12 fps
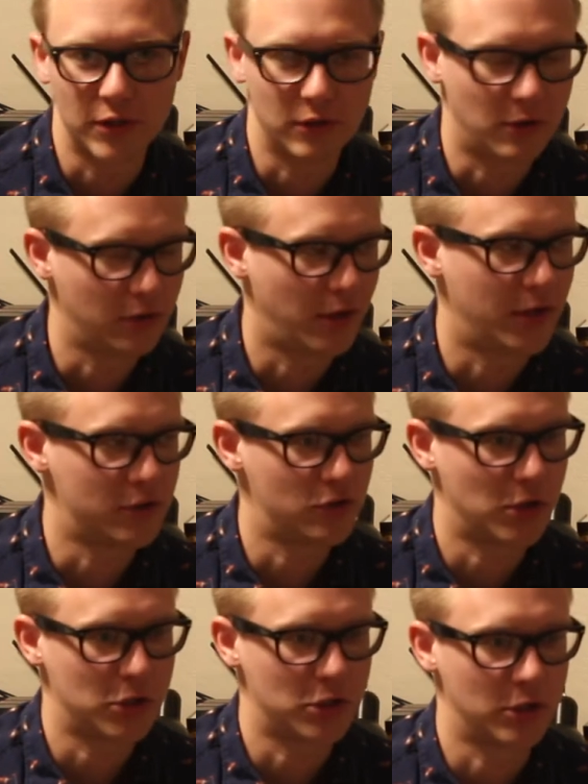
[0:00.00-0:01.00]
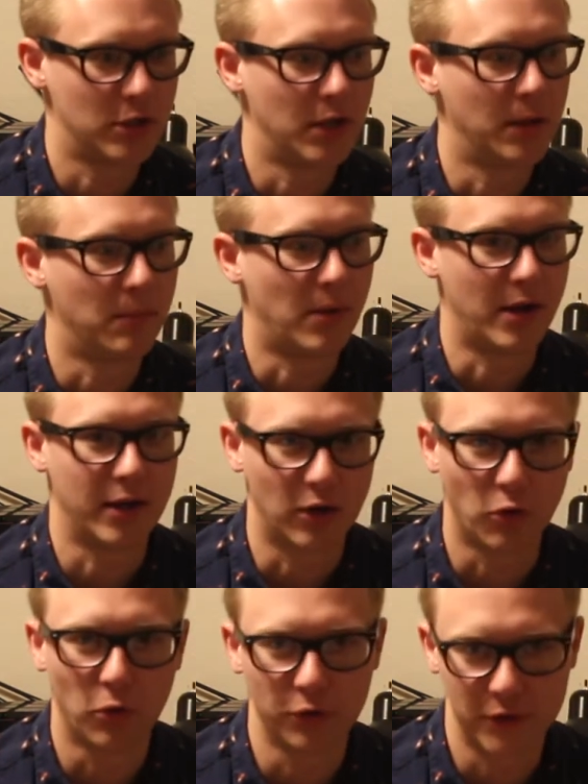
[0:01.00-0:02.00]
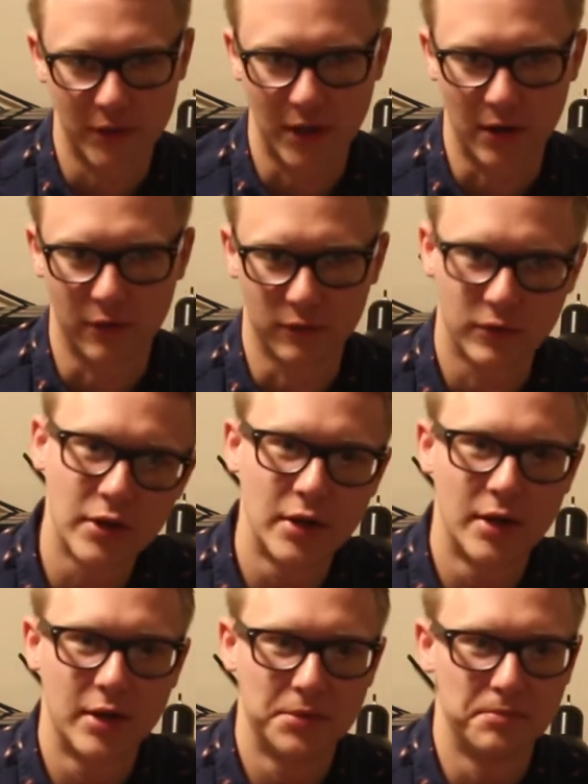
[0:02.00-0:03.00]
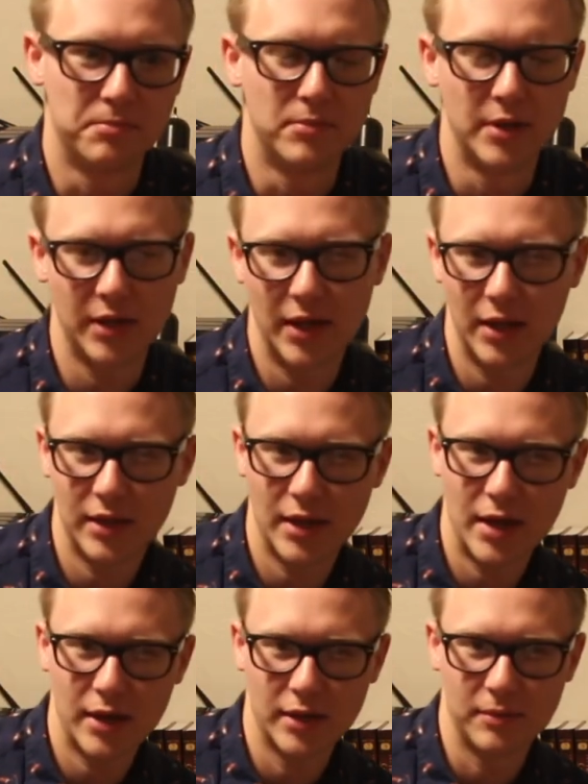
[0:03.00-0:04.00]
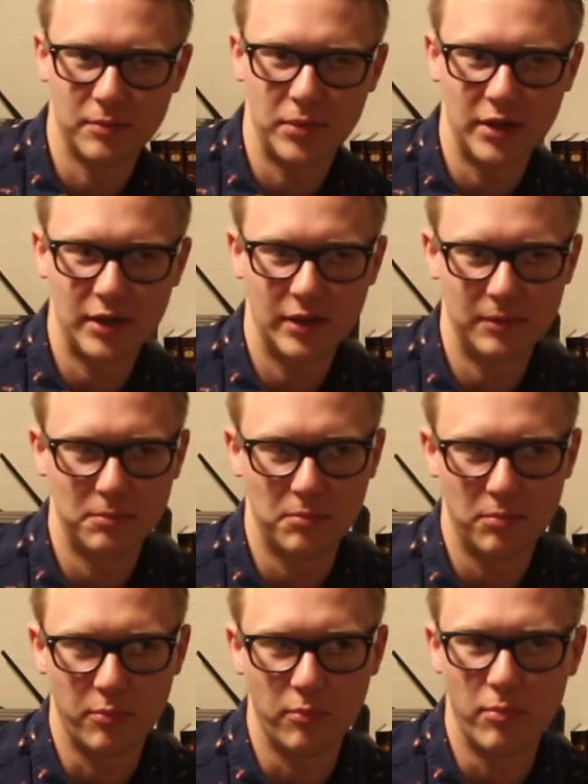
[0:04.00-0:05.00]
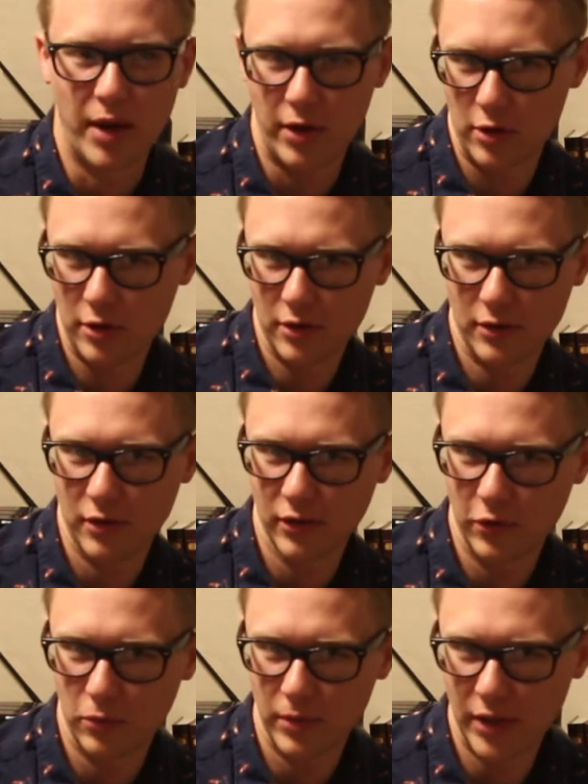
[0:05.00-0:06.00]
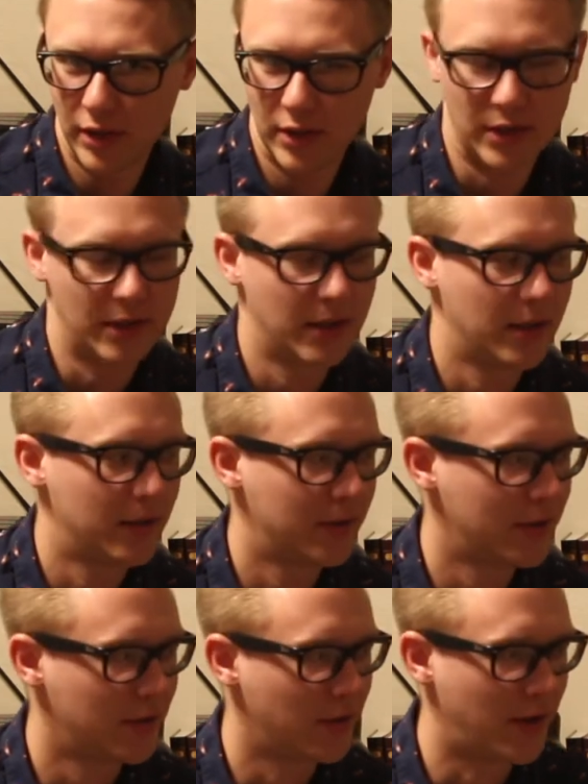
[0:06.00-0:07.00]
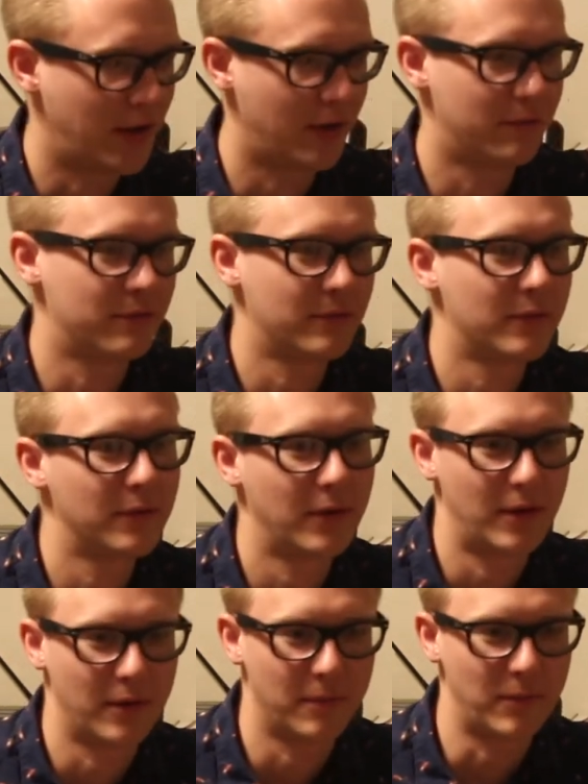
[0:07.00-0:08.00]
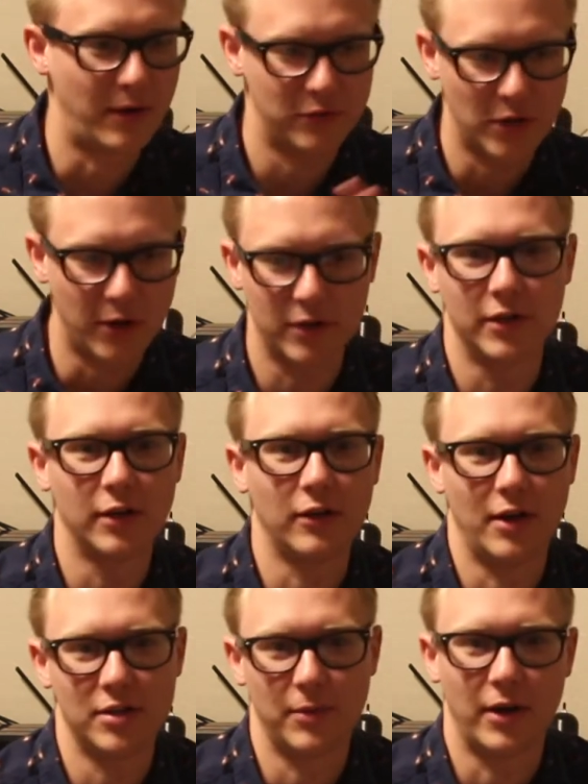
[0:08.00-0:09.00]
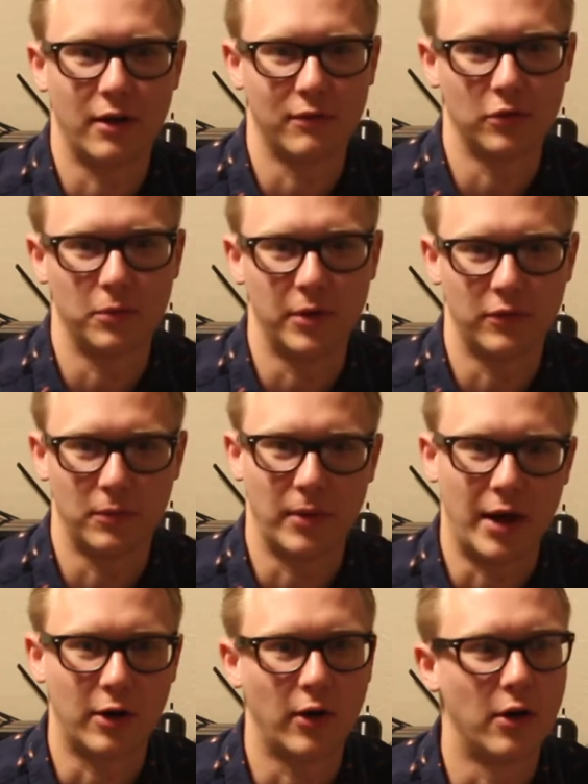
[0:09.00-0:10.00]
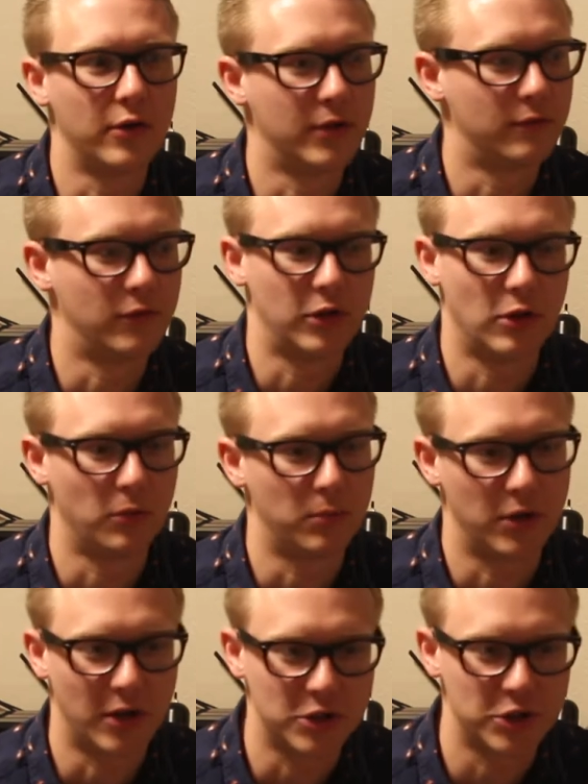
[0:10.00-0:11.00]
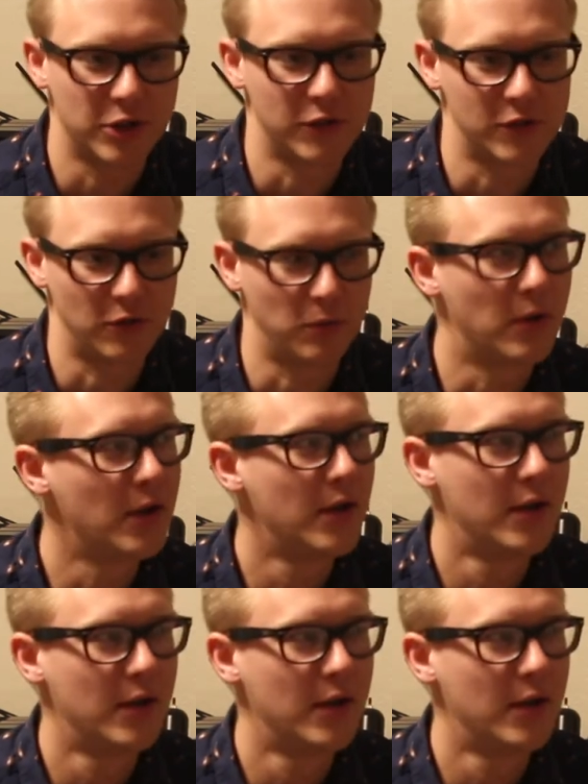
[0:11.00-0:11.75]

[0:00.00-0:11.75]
and online instruction, and my goal is to kind of mitigate that and be better a little bit. I've talked in class about how I have a little bit of a background in video production, and so